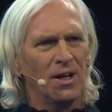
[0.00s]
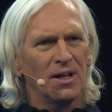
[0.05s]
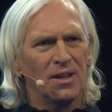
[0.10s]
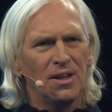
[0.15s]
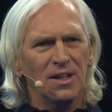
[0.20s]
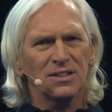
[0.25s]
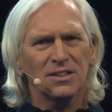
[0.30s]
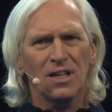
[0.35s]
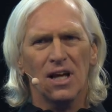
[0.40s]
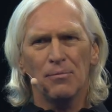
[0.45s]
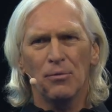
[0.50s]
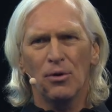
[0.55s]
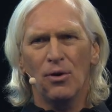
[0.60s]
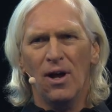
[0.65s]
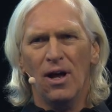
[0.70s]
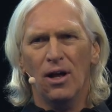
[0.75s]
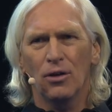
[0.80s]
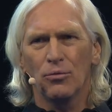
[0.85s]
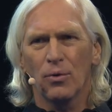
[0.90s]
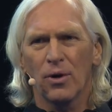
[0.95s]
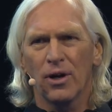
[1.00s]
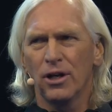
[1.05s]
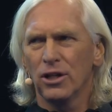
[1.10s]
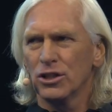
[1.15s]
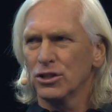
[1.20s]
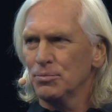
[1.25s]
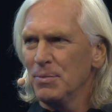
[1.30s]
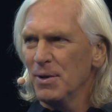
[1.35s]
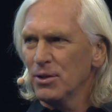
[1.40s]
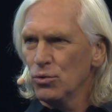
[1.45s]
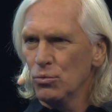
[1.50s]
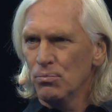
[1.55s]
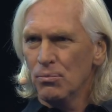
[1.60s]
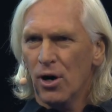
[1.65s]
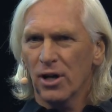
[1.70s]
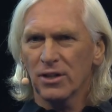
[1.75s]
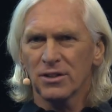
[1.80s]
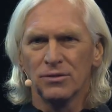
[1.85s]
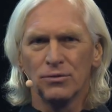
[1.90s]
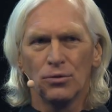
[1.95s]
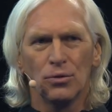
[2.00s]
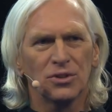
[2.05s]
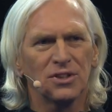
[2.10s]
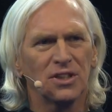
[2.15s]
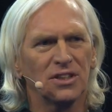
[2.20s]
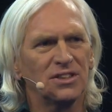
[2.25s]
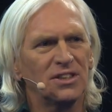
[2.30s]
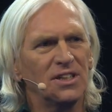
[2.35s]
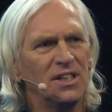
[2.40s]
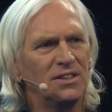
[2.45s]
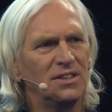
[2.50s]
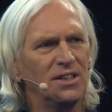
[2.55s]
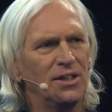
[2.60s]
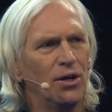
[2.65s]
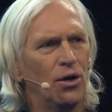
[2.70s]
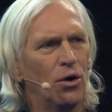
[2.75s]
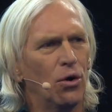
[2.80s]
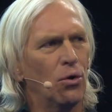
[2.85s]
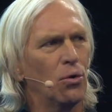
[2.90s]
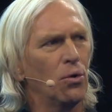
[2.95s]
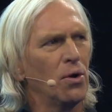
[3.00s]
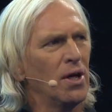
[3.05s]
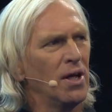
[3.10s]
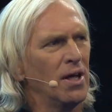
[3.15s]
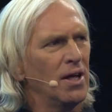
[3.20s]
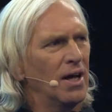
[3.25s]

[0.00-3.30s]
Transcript: This time around, we're going to speak to Martin, who's the CTO